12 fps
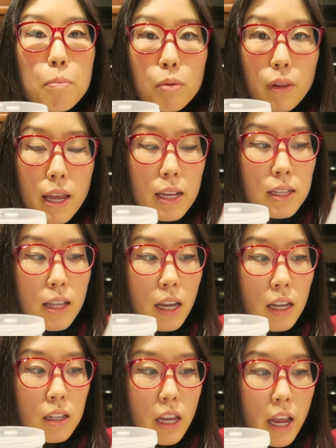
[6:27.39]
Place the
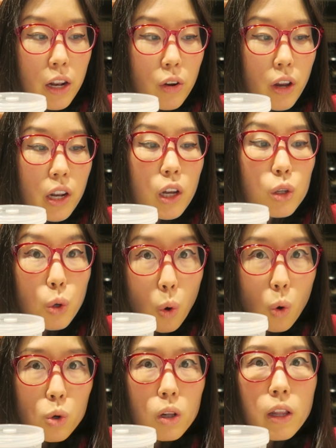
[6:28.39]
container in a
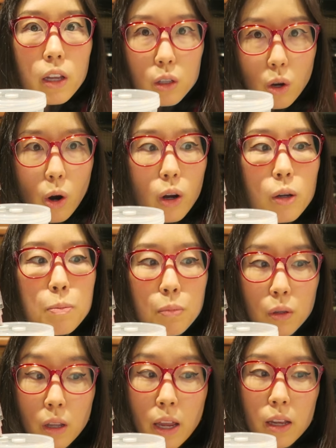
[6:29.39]
totally dark
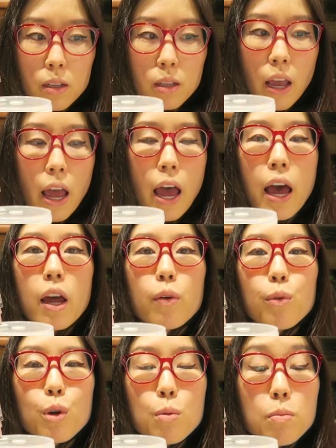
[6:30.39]
place at
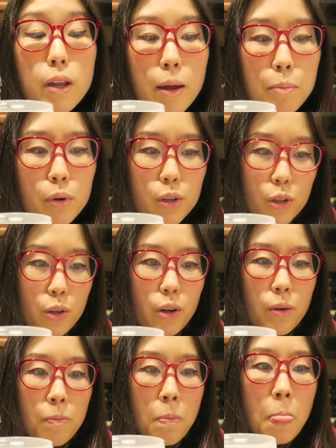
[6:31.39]
room
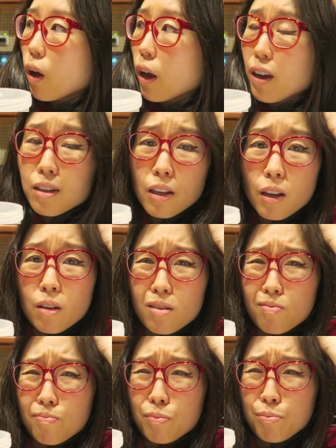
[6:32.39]
temperature. I guess I will
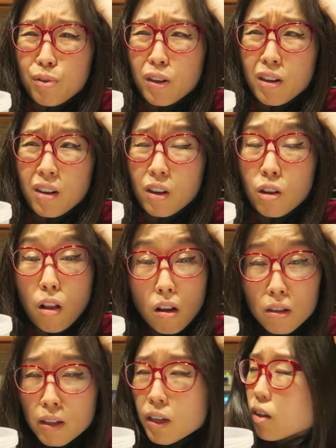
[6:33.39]
put it in a
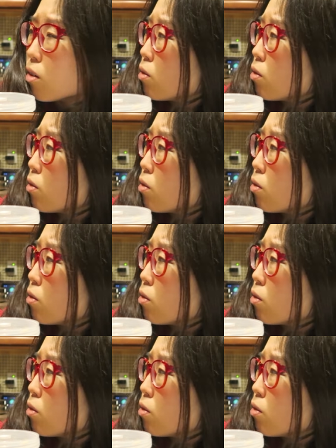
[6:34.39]
closet?